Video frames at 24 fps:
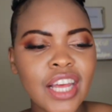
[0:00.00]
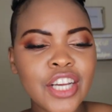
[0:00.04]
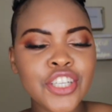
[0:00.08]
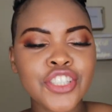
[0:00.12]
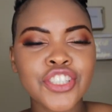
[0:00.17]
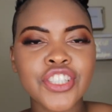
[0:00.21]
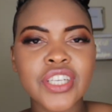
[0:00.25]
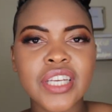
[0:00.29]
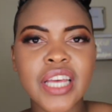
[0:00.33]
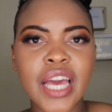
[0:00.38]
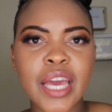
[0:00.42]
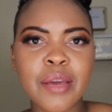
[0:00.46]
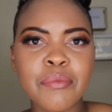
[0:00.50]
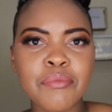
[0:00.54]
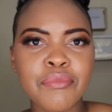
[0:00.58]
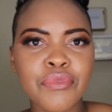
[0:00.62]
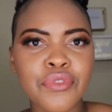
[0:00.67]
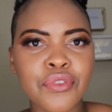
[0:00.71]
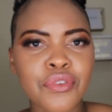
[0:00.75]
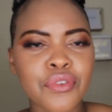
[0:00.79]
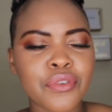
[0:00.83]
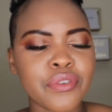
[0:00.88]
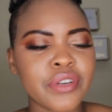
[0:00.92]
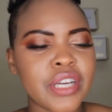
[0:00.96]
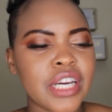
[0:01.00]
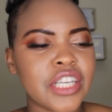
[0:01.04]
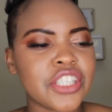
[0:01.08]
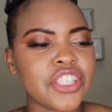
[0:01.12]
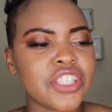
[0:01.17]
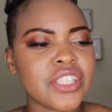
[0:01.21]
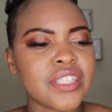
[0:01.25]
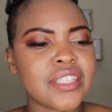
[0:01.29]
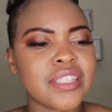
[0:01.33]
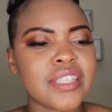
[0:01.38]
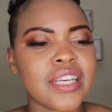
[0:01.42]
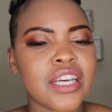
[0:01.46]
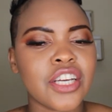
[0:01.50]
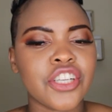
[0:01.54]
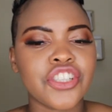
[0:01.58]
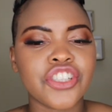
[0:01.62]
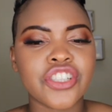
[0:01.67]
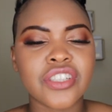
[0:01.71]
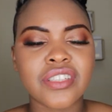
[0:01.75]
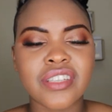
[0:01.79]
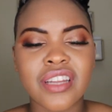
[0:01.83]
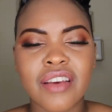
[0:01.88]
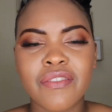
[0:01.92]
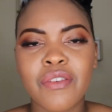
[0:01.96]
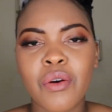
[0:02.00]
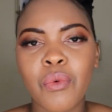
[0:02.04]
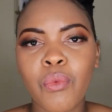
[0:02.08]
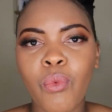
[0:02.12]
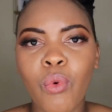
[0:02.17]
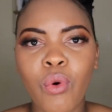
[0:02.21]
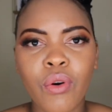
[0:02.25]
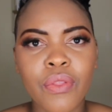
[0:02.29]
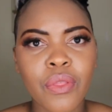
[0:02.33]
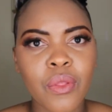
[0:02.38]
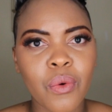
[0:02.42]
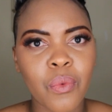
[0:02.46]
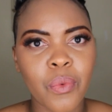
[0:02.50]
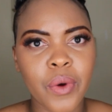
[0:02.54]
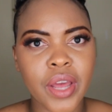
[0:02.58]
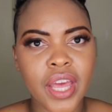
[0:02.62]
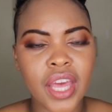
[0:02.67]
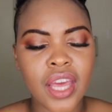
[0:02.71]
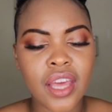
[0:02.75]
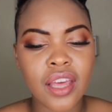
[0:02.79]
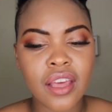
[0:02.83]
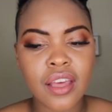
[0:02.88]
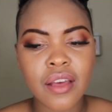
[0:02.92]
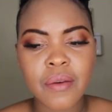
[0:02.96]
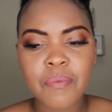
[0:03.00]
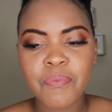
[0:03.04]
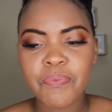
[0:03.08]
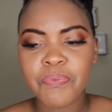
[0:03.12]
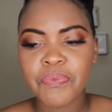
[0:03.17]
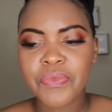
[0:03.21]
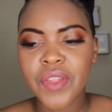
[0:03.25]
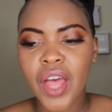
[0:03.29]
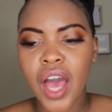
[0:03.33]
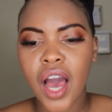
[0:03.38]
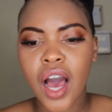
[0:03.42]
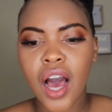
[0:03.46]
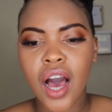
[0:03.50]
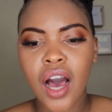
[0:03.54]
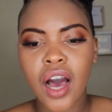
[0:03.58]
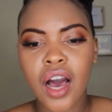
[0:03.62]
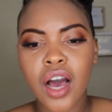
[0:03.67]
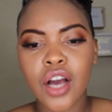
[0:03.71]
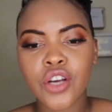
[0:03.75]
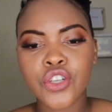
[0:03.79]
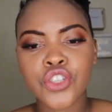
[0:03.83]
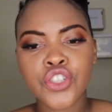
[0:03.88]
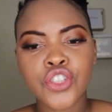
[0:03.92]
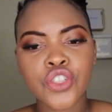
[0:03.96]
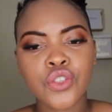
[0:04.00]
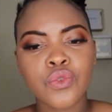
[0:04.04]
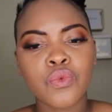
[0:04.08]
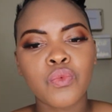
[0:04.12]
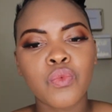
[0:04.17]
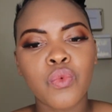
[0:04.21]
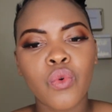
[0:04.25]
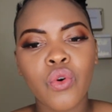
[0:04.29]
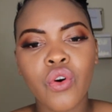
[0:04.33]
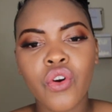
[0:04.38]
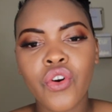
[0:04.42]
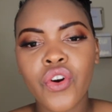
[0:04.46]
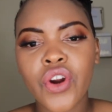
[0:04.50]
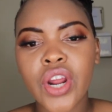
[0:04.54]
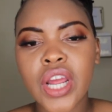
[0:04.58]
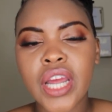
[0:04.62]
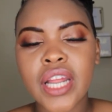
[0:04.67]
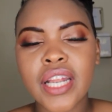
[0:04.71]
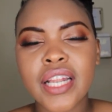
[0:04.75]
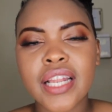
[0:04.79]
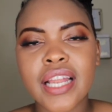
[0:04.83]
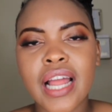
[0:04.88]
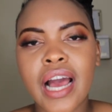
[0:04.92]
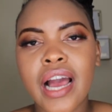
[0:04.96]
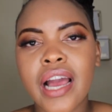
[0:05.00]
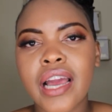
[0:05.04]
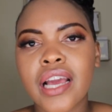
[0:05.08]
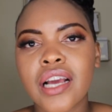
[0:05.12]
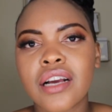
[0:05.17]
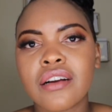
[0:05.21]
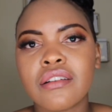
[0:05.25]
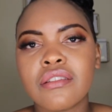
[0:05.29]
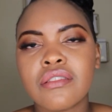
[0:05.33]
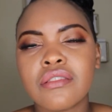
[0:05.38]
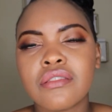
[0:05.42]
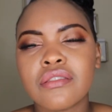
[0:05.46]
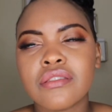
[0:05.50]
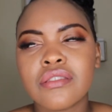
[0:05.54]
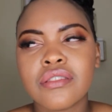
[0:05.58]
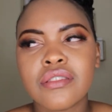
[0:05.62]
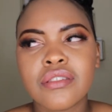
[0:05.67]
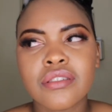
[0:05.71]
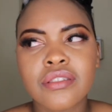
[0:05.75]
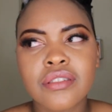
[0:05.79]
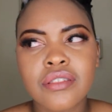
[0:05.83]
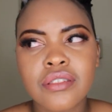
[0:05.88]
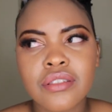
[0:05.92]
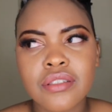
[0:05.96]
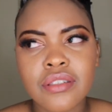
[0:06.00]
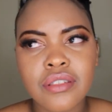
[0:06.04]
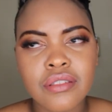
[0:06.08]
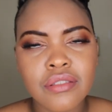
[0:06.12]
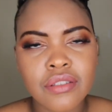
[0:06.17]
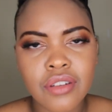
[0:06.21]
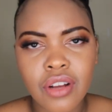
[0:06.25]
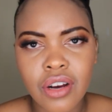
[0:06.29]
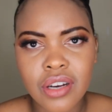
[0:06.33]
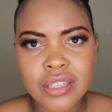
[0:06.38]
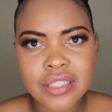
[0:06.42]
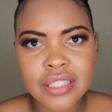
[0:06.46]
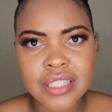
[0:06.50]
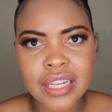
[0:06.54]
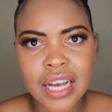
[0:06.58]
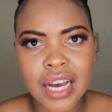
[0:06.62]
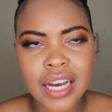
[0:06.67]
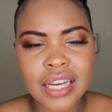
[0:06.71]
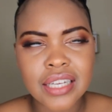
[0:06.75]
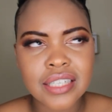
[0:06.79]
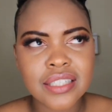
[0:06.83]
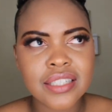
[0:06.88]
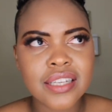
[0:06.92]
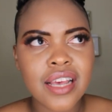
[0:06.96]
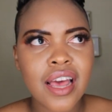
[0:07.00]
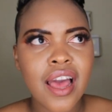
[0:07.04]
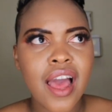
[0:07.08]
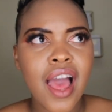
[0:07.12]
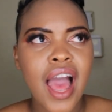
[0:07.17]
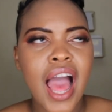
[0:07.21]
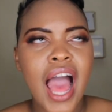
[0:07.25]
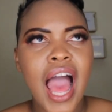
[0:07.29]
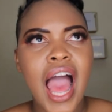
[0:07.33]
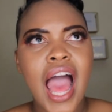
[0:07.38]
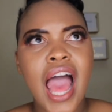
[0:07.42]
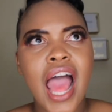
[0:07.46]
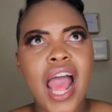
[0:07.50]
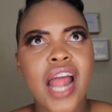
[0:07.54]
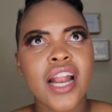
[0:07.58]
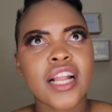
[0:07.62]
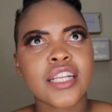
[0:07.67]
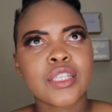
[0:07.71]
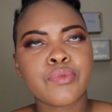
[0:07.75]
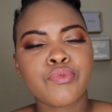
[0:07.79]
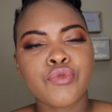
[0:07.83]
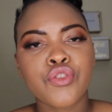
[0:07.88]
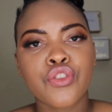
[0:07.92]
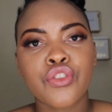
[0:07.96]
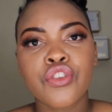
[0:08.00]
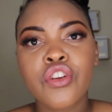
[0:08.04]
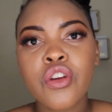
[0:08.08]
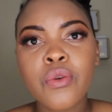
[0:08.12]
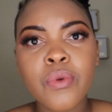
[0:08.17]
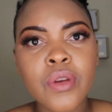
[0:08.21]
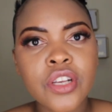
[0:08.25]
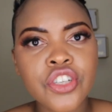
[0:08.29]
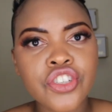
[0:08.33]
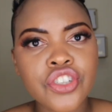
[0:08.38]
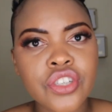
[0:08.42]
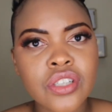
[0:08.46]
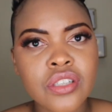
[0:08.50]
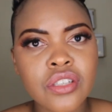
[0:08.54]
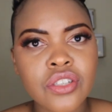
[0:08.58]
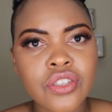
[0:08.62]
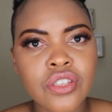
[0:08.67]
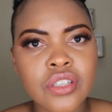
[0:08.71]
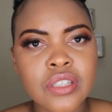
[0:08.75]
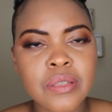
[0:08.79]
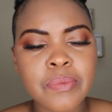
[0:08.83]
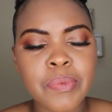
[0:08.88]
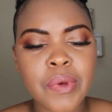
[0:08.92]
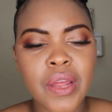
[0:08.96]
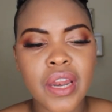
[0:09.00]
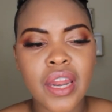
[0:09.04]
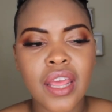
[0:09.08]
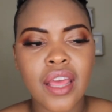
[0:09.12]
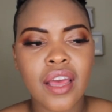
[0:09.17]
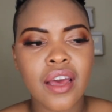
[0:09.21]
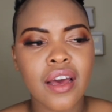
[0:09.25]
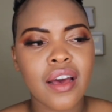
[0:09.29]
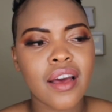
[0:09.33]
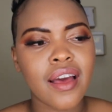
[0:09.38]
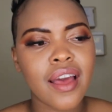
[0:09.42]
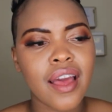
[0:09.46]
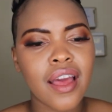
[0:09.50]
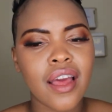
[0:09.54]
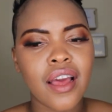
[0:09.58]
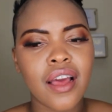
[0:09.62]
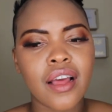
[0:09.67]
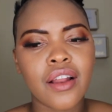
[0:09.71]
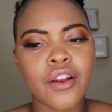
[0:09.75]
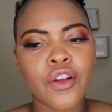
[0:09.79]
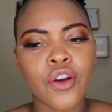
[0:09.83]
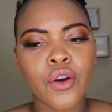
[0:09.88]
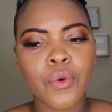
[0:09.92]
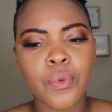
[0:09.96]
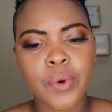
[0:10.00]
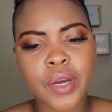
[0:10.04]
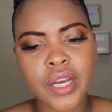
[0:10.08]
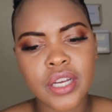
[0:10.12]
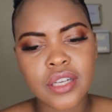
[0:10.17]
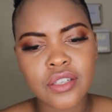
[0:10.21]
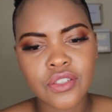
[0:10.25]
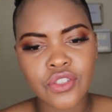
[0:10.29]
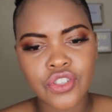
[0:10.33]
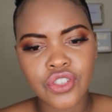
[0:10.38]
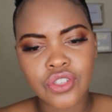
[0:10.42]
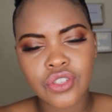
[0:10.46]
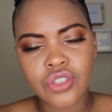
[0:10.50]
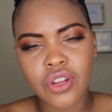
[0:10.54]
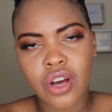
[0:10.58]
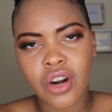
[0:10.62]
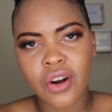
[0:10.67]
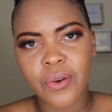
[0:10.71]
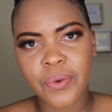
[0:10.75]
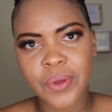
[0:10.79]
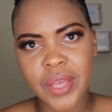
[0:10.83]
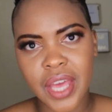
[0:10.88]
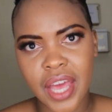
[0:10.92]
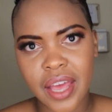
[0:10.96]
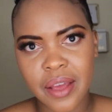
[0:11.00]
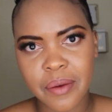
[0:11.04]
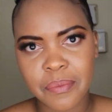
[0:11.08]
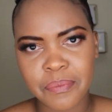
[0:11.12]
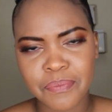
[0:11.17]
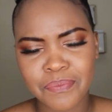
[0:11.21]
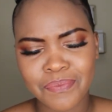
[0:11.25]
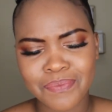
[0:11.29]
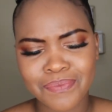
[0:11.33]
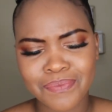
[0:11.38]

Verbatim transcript: she came through and she said she's never worn the wig. Uh, she wore it like last night, and it's been three weeks since she's been here, and her wig is just not okay.